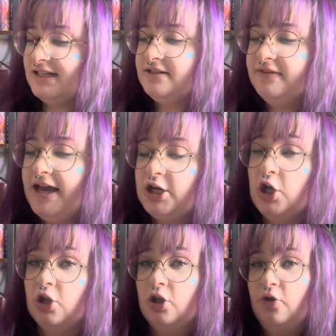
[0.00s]
of like
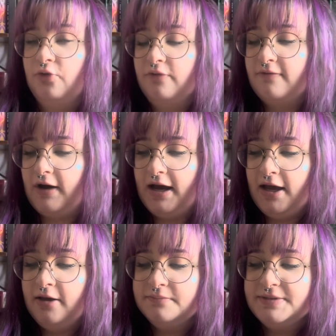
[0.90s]
cologne
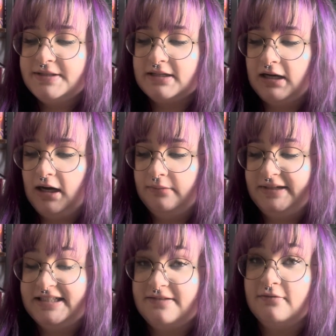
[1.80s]
vibes.
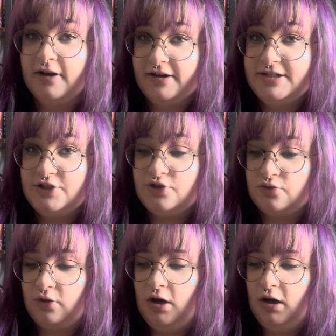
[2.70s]
It's very
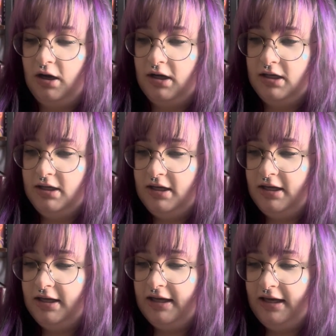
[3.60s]
strong,
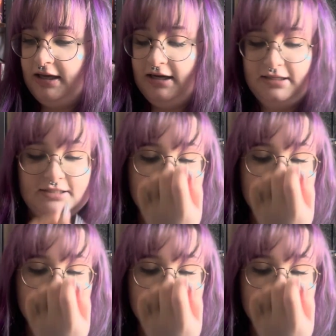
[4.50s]
and